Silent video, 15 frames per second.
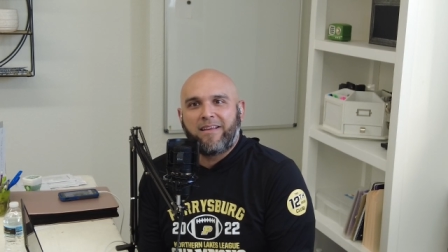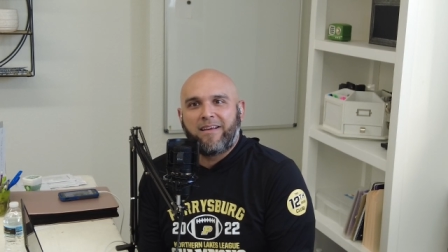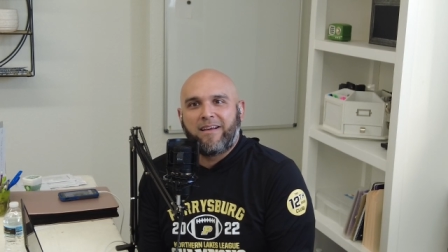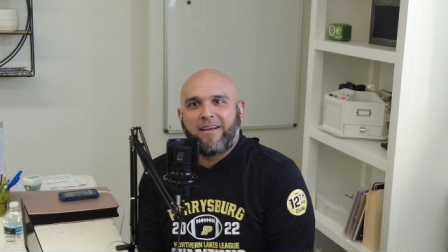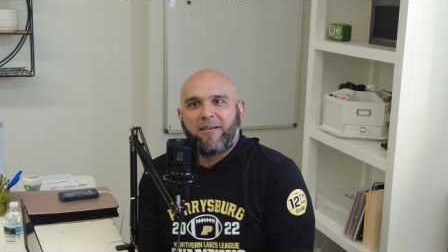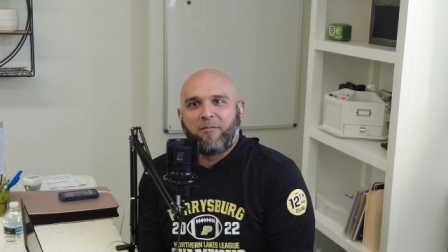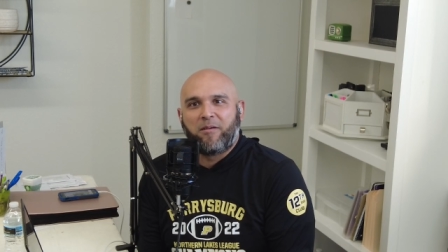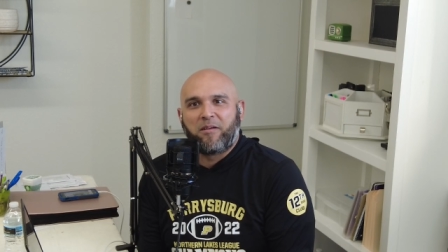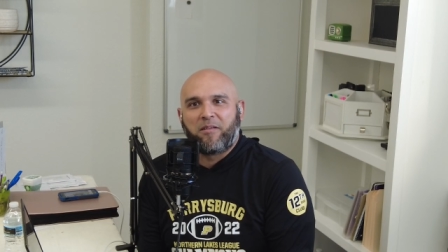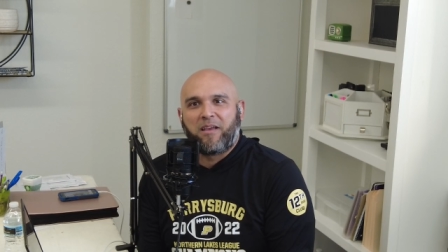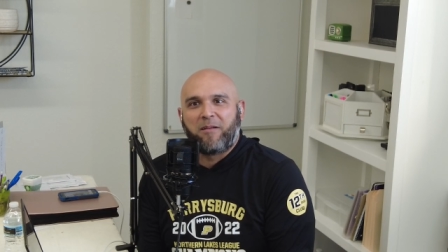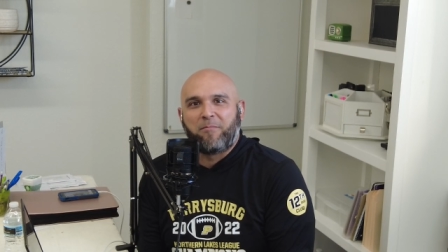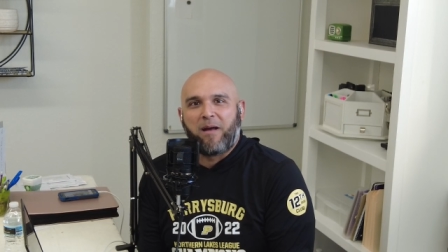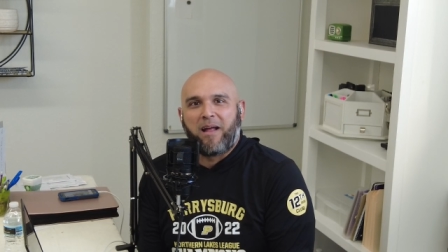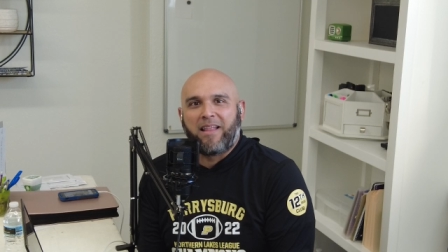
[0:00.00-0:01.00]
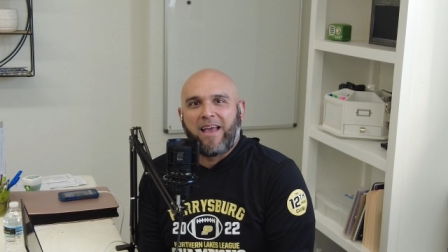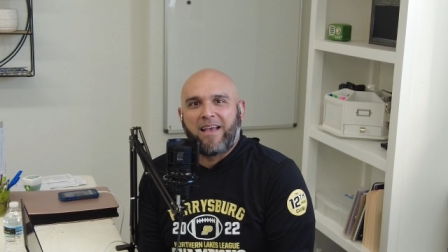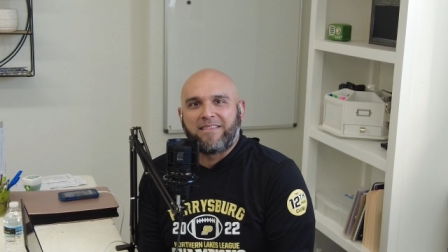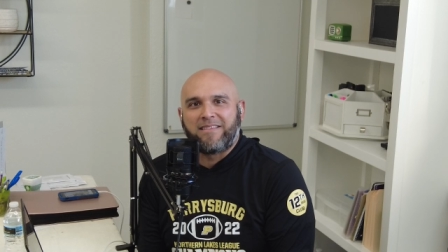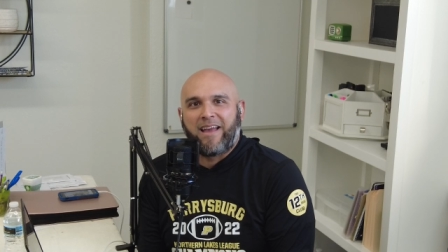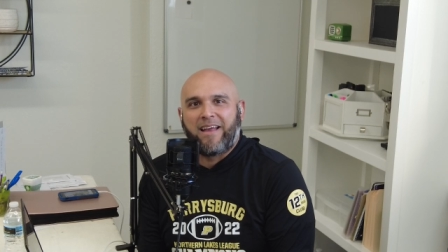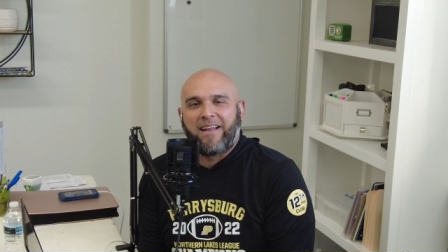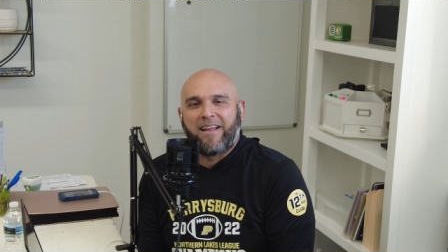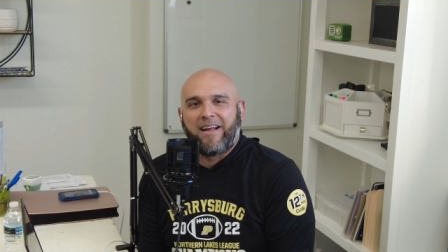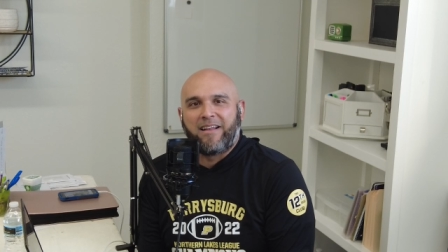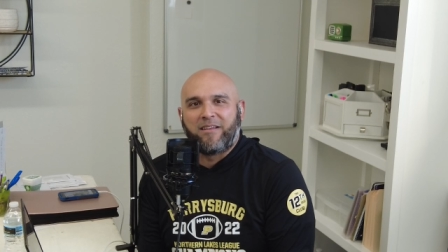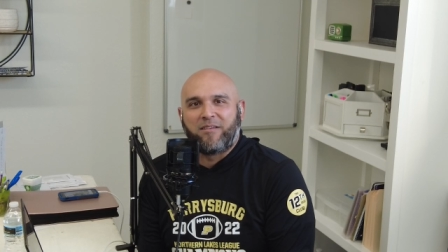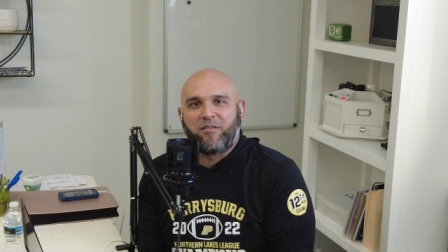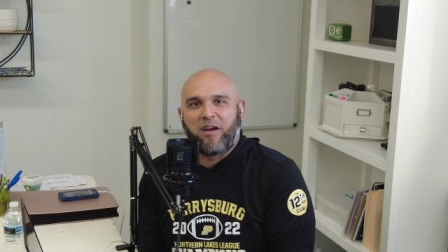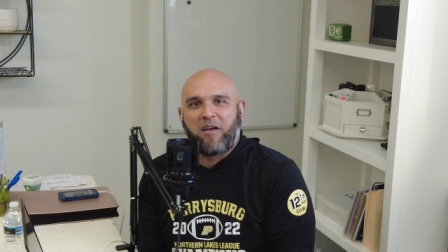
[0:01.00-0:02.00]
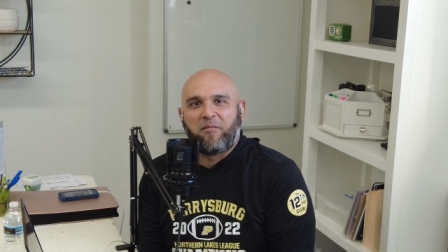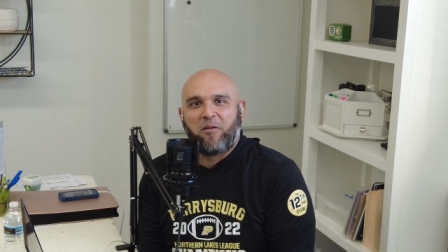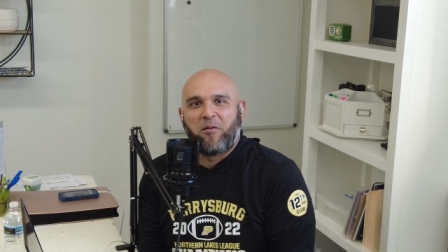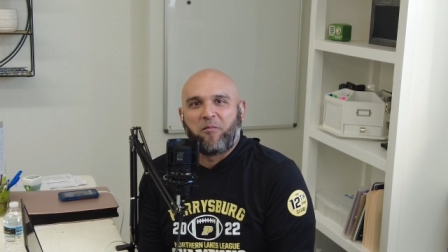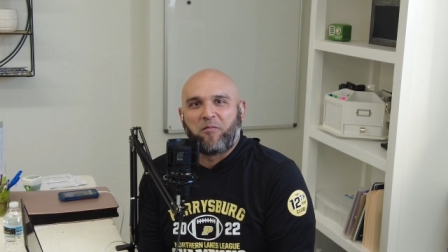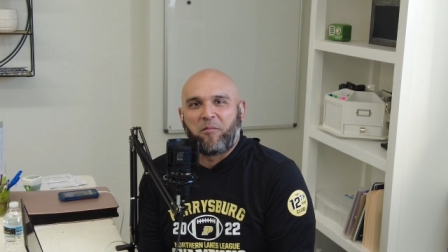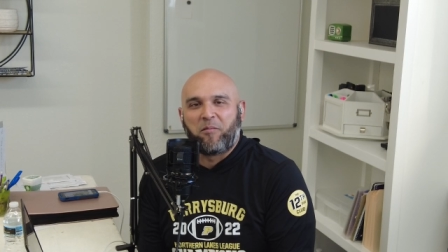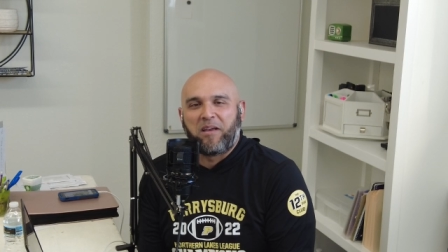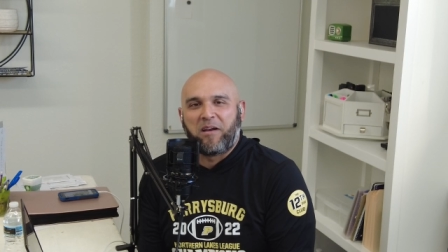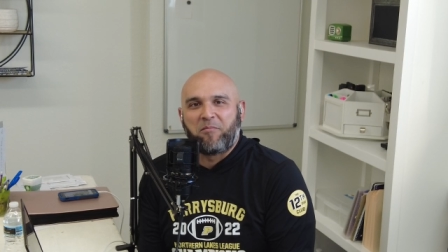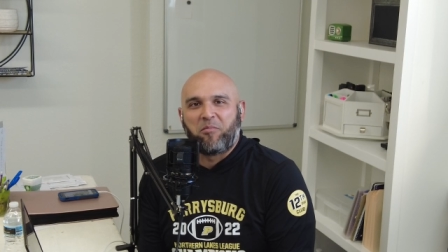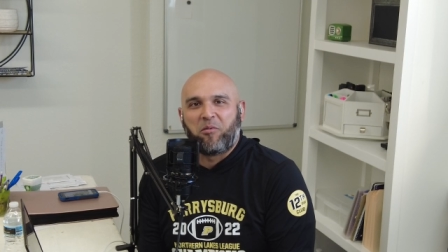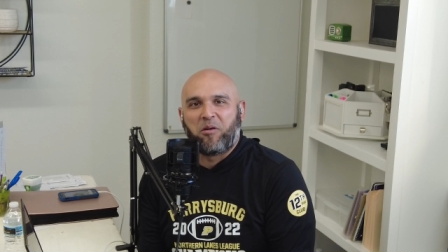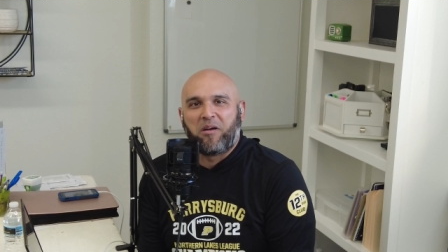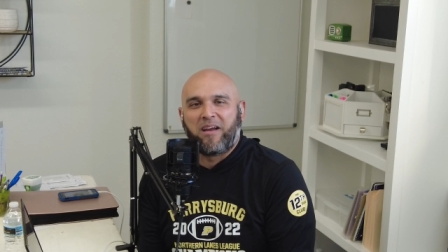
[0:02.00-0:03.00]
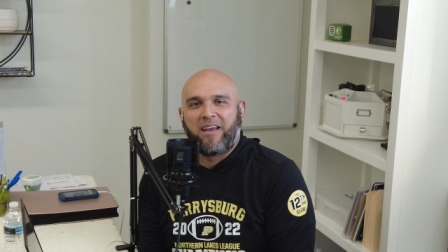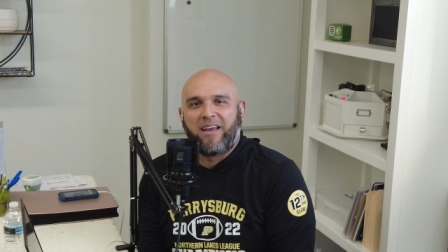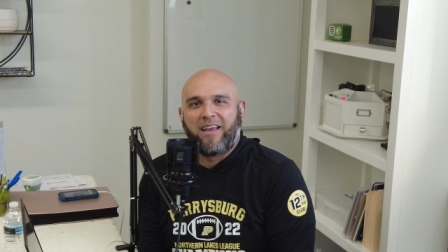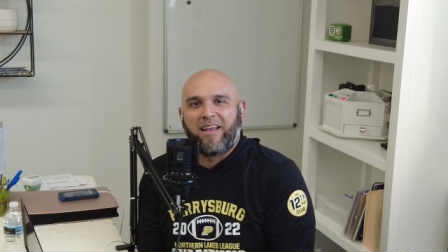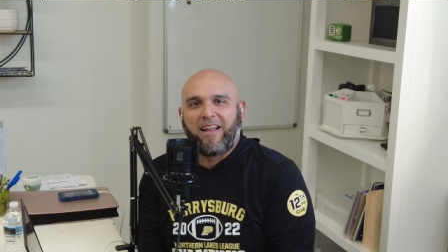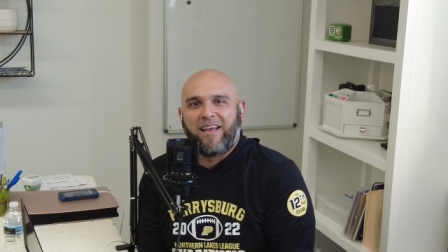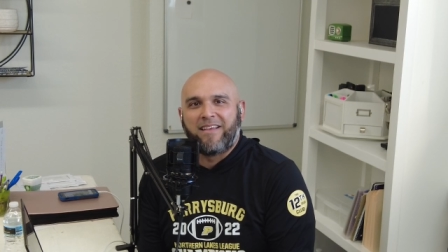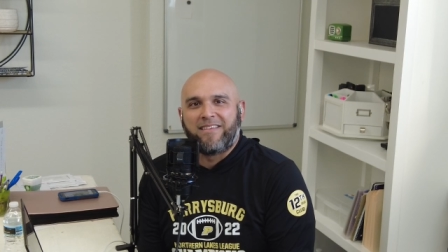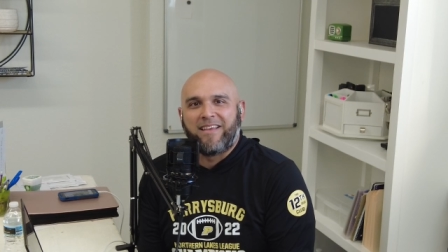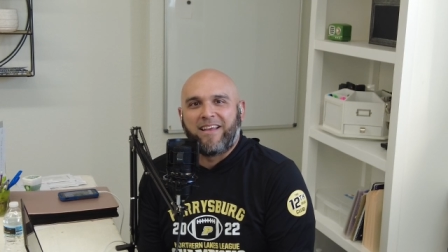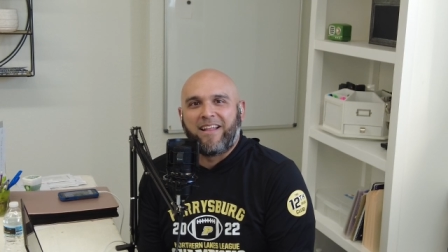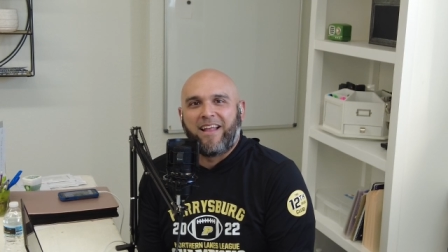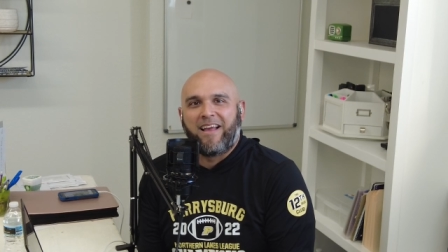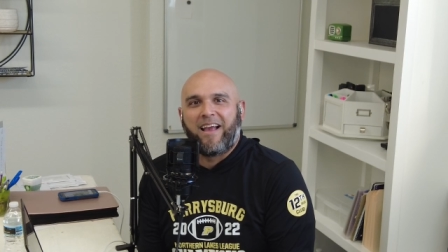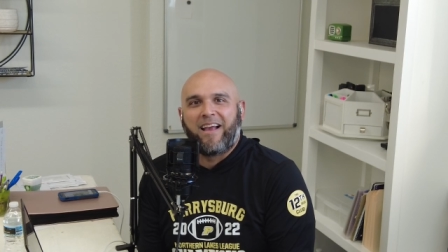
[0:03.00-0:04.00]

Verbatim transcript: Uh, we were thinking about it last night on the drive home from the airport. And I said,